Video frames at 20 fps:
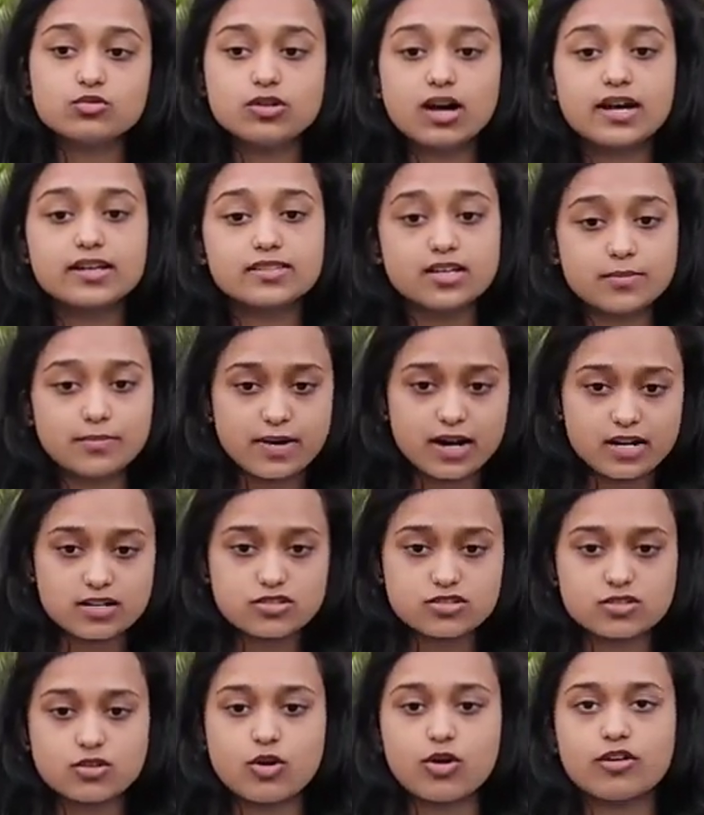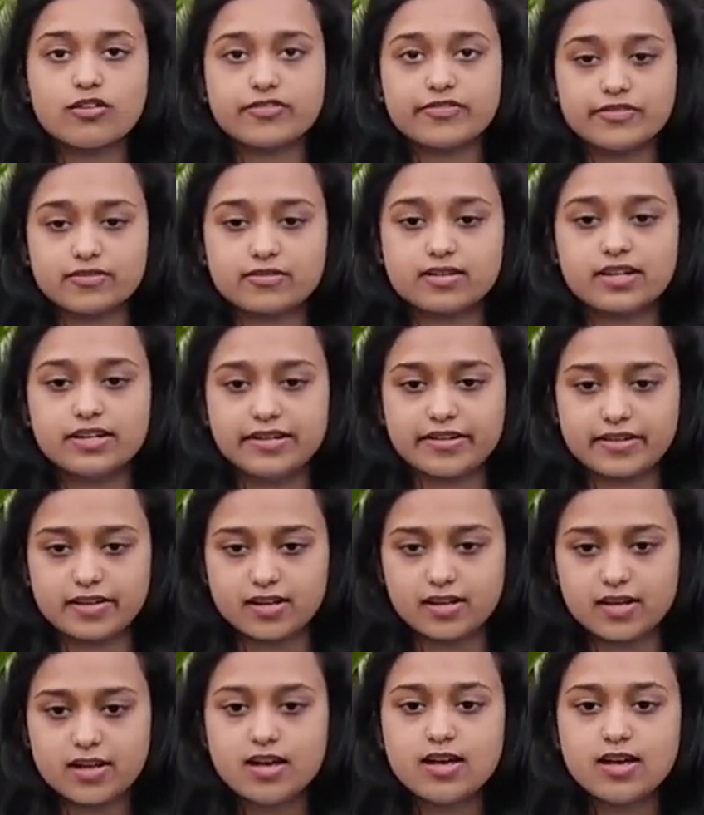to other parts of country.